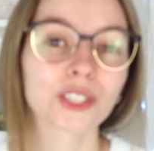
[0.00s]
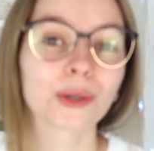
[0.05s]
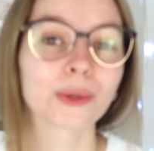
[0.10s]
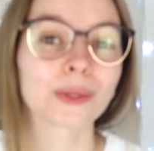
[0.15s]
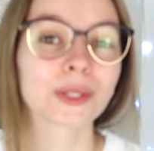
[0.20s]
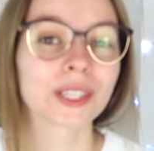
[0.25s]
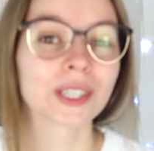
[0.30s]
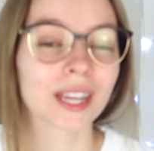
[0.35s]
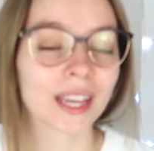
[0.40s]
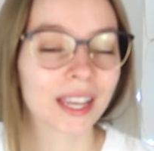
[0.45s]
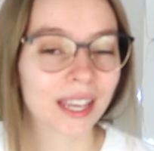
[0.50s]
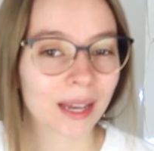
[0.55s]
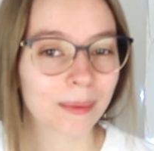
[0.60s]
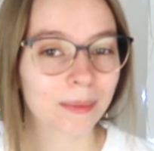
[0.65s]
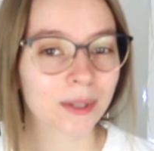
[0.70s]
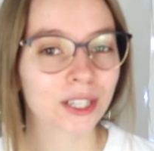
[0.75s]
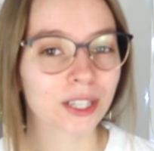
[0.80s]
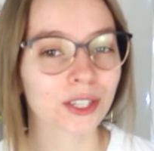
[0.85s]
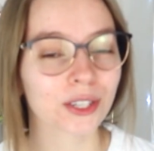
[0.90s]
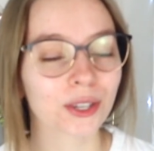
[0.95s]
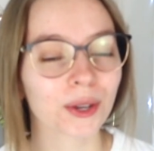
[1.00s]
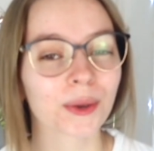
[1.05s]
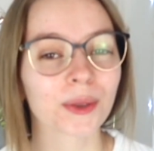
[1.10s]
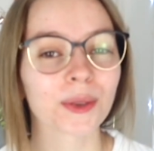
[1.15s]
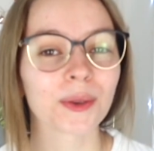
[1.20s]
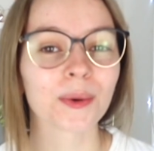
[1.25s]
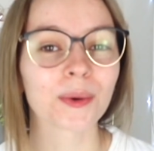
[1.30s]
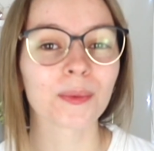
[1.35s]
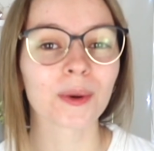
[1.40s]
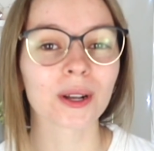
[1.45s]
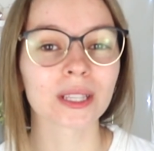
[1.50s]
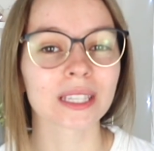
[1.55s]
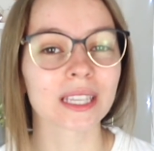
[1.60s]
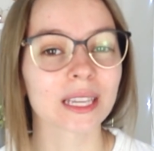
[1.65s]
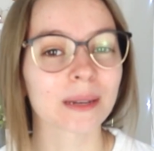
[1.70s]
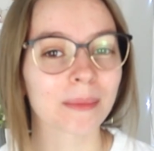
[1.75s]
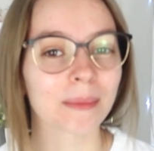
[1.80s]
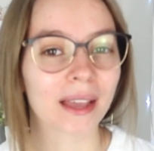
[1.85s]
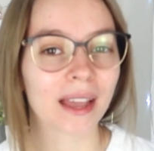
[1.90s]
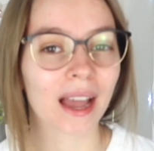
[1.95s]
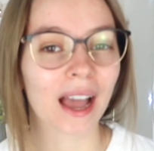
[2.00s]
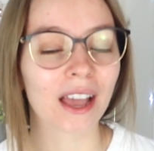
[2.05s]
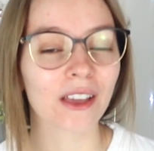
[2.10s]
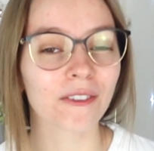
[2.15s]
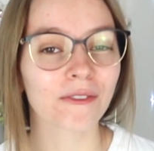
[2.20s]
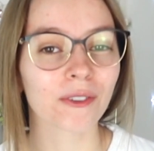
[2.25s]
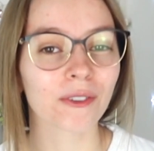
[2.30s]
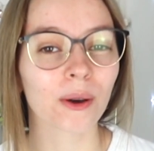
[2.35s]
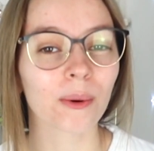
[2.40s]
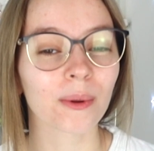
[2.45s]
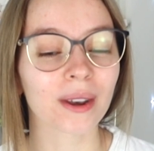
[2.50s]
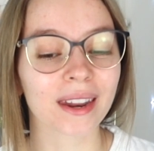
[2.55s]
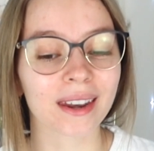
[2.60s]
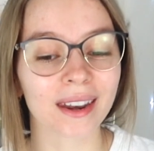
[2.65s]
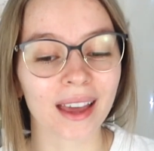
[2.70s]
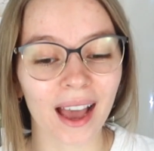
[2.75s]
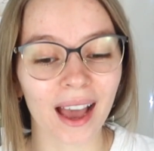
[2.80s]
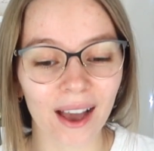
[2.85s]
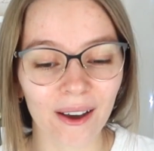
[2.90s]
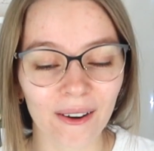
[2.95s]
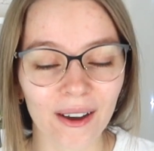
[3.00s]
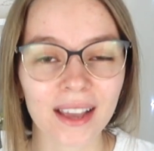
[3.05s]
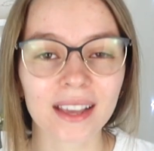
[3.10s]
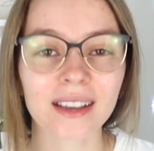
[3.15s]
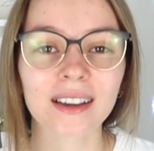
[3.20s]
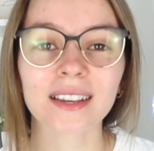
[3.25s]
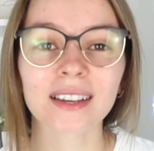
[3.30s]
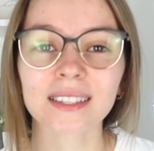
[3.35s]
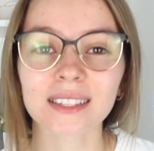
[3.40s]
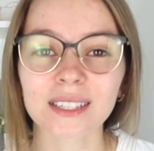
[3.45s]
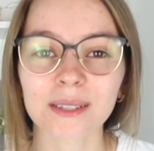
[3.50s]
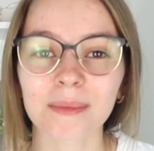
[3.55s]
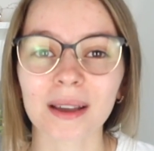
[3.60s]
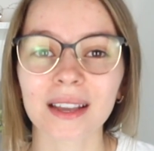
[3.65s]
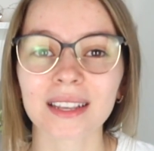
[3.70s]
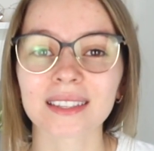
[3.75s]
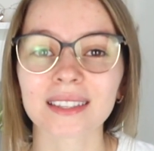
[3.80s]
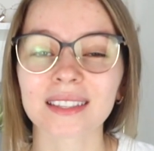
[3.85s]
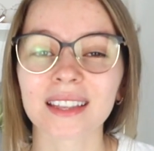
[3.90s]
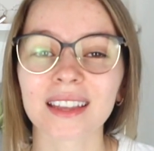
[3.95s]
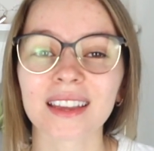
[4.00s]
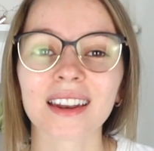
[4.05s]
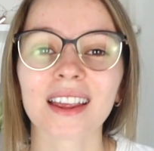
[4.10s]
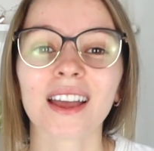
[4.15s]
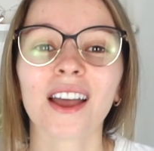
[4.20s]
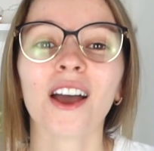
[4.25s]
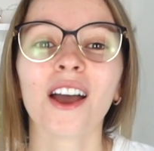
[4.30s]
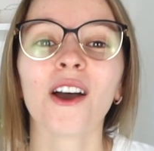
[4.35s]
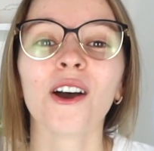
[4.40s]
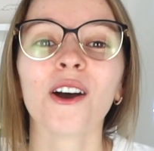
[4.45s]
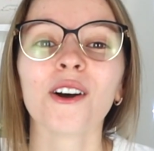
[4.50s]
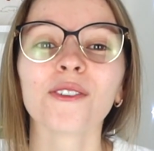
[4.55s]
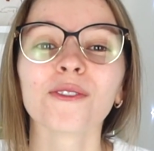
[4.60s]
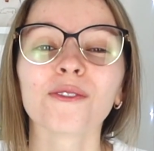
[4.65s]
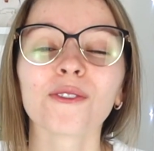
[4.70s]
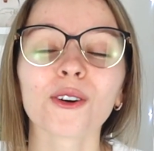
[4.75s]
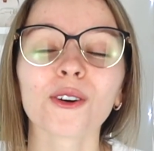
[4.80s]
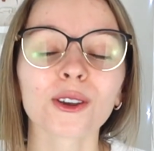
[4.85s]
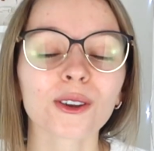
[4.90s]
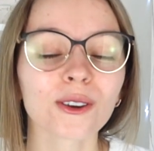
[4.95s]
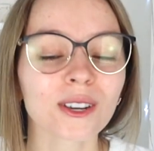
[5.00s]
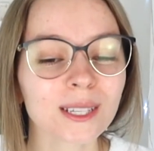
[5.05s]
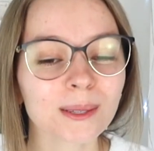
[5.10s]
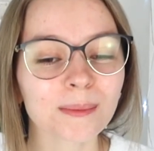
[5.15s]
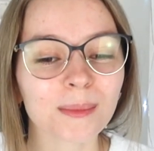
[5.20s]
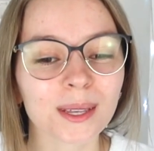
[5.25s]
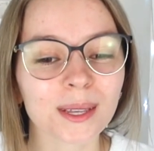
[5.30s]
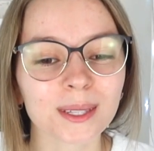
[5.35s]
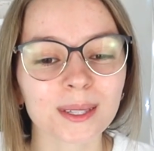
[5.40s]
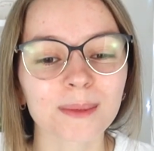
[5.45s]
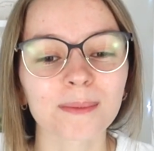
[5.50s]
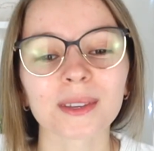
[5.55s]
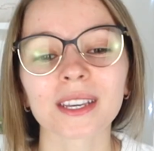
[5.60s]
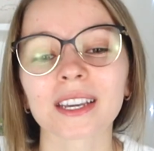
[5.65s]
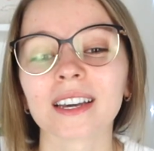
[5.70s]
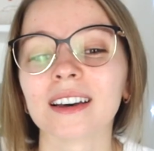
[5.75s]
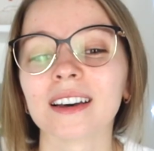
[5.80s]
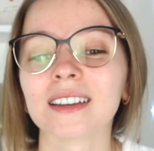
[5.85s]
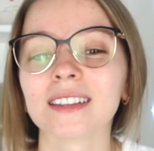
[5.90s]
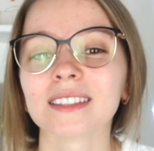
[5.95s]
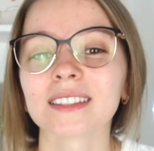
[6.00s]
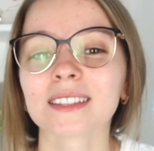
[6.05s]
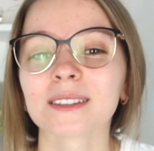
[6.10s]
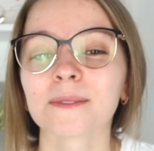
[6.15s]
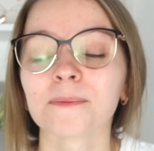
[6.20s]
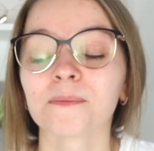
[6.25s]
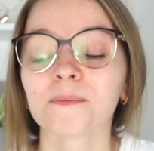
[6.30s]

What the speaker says: So today I'm gonna show you what's in my iPhone and how I customized it for Christmas, because